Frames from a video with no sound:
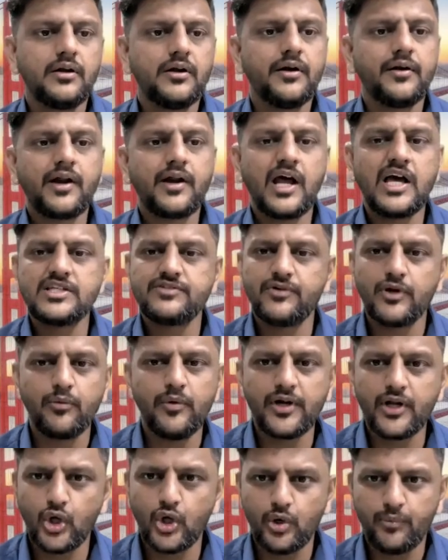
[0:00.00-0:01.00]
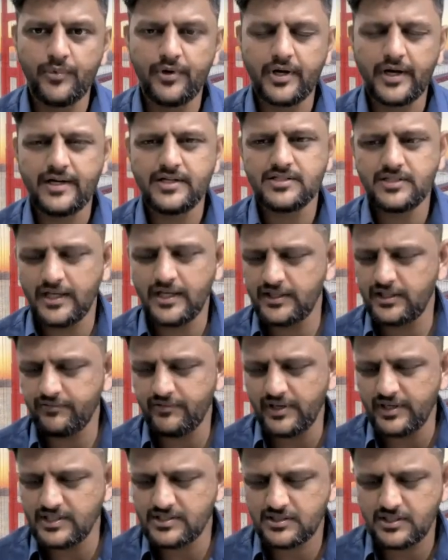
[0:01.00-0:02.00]
Transferable development rights. I think we
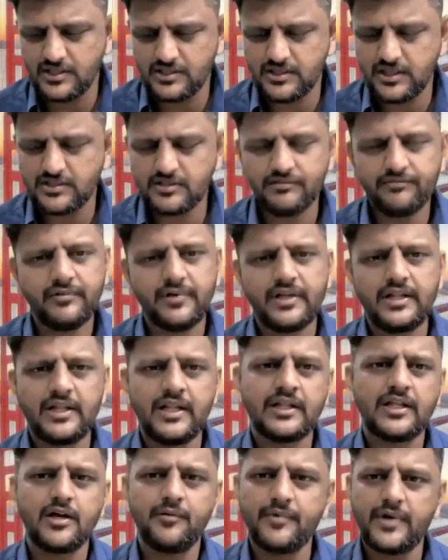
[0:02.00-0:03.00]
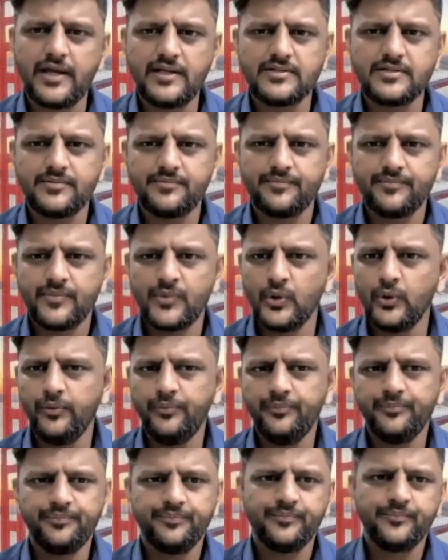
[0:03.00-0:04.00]
have discussed that somewhere in income tax. No?
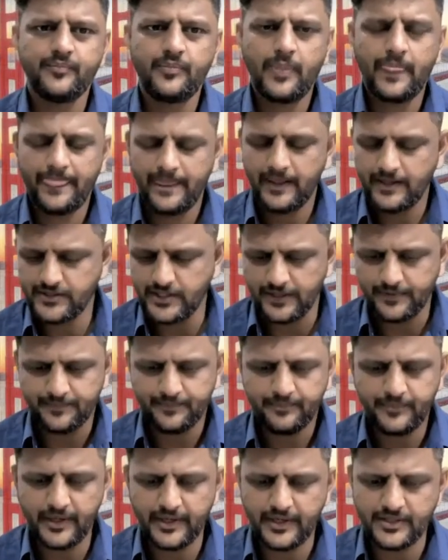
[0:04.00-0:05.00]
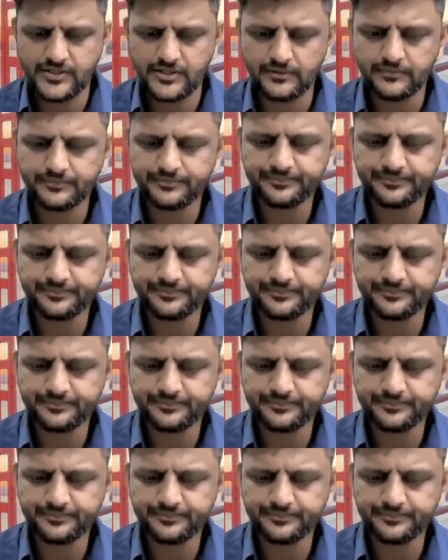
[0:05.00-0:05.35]
Check. Pay attention.